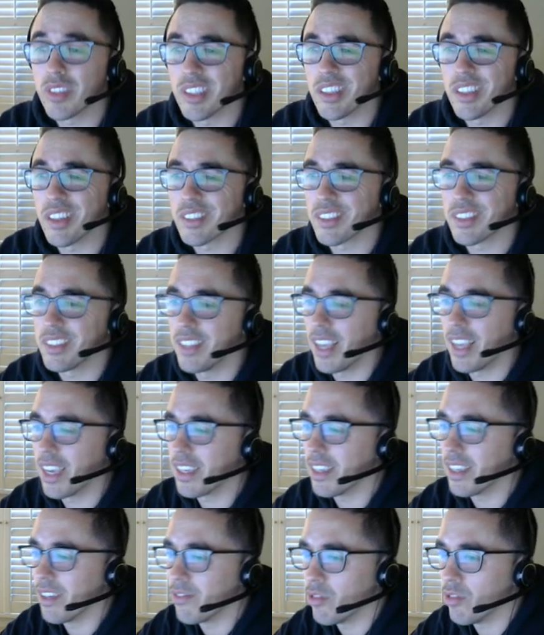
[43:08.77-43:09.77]
Good luck today
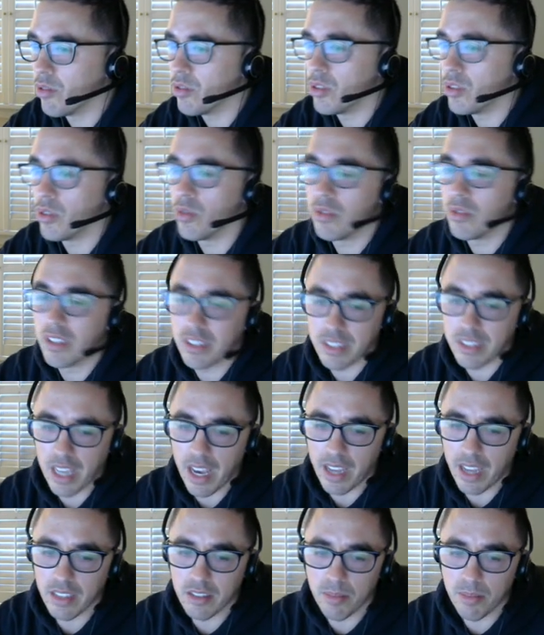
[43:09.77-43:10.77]
if you do
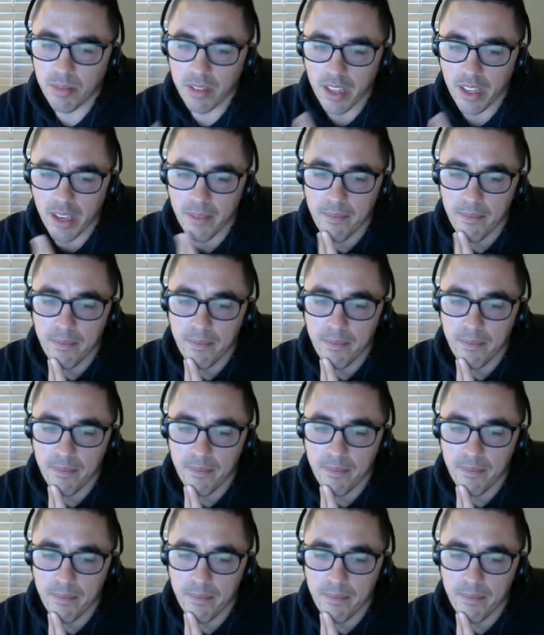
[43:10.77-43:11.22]
decide to play.